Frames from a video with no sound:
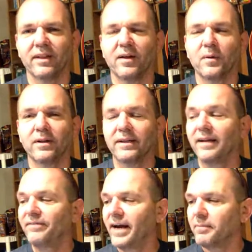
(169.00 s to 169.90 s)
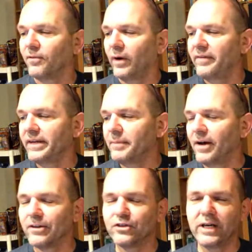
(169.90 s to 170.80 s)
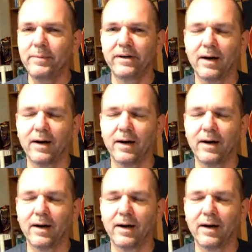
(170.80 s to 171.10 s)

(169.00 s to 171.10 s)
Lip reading: Well, in fact, before I even came on the stream here,